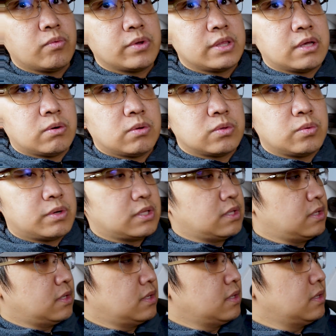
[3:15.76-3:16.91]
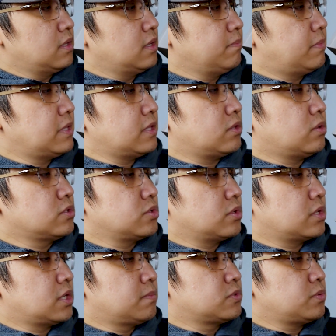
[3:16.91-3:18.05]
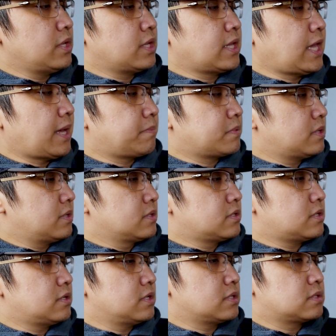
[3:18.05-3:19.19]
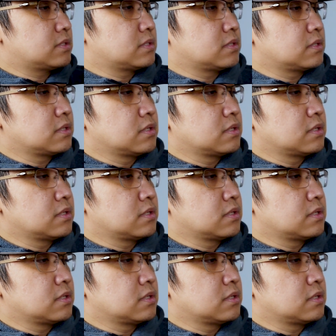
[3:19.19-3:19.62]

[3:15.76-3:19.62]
with the old one, but it also comes with a capped turrets.